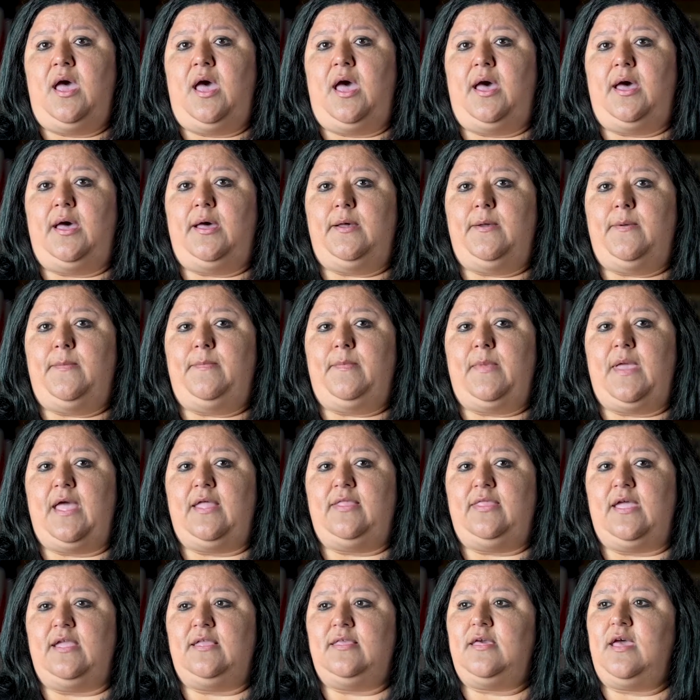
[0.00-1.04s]

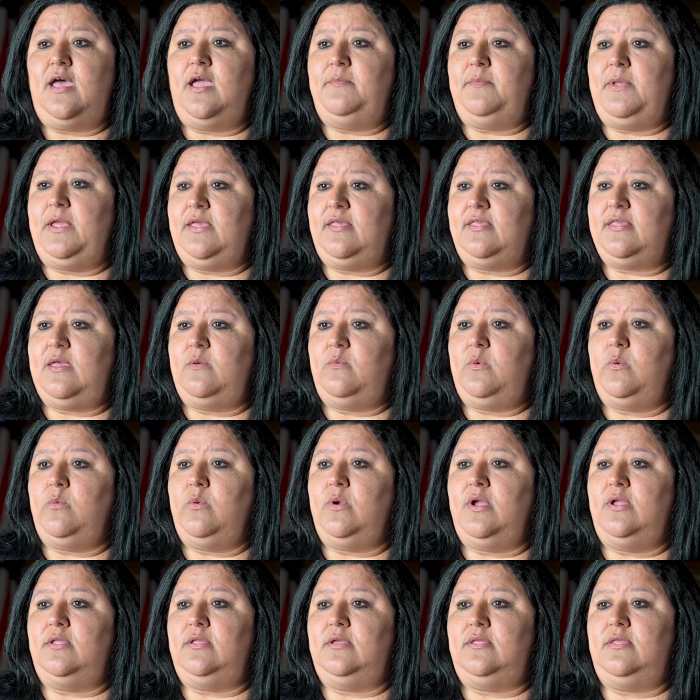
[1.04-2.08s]
At that time, like I said, we were
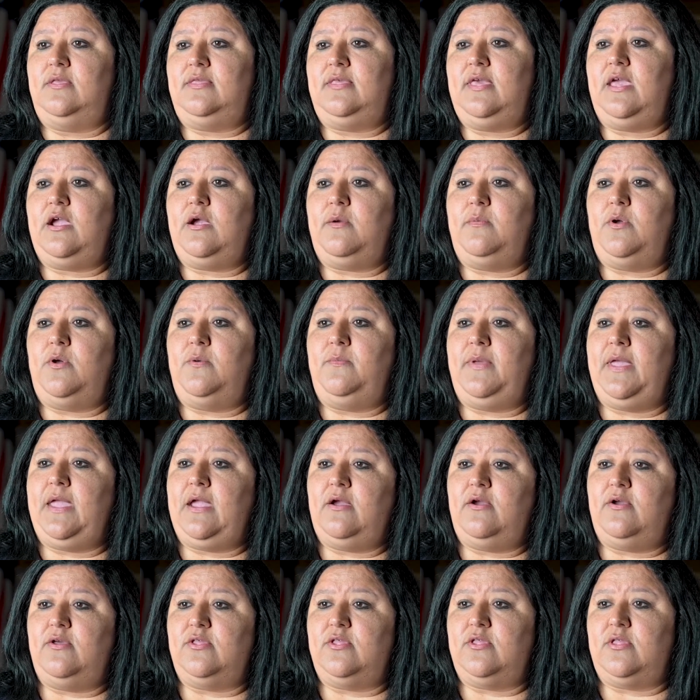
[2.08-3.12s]
under the Terrebonne
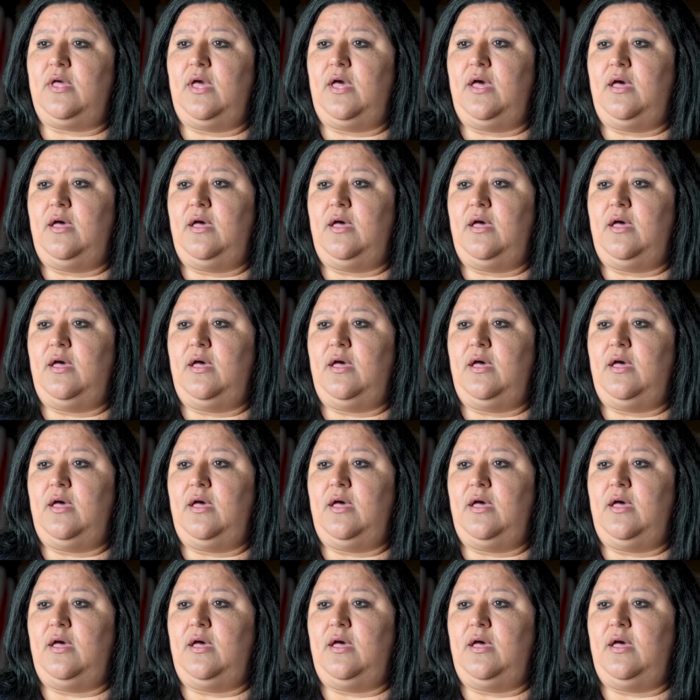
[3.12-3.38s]
Parish